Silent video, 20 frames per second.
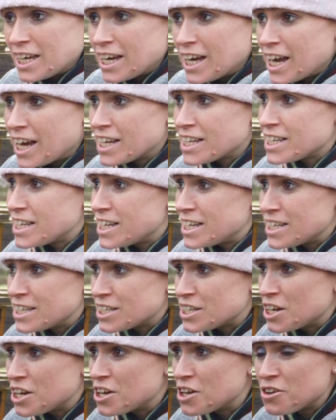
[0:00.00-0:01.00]
It
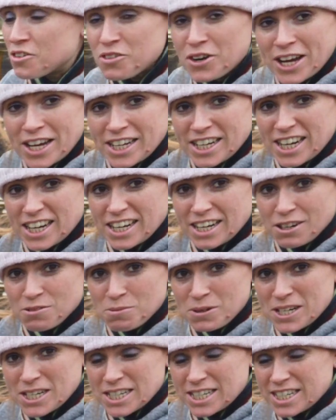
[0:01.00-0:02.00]
is raining and
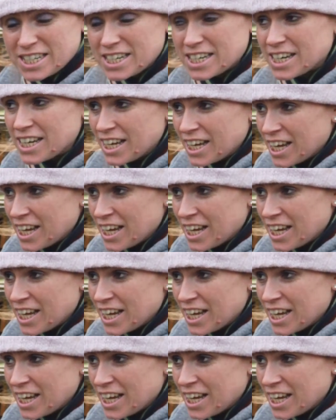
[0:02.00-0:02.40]
windy,